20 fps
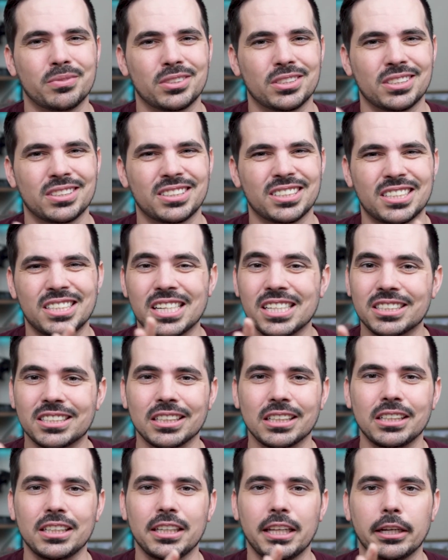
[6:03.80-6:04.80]

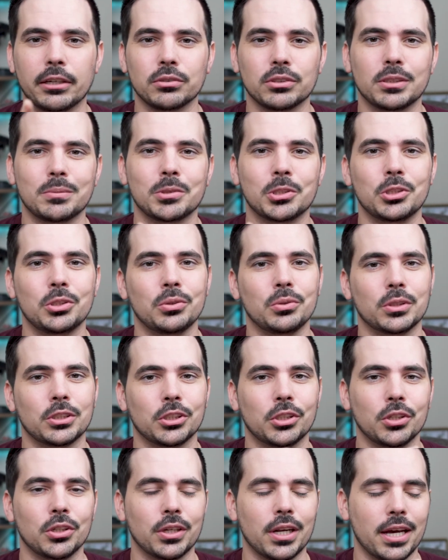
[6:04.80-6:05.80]
statistically they don't seem to do as
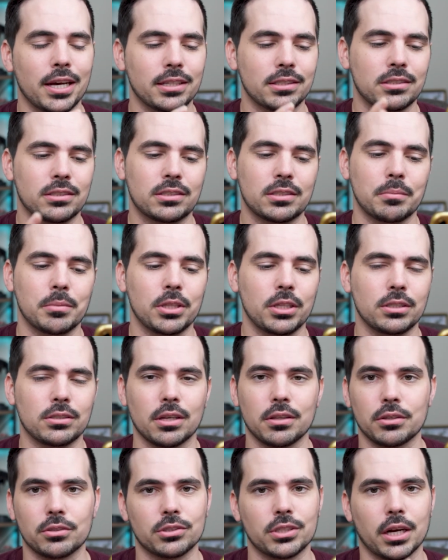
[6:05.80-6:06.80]
good as some of these
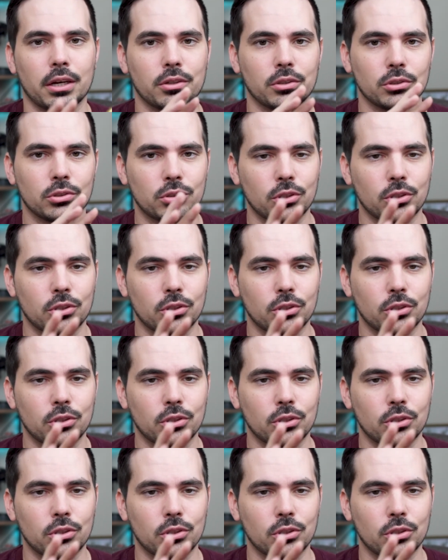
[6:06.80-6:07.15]
other sectors.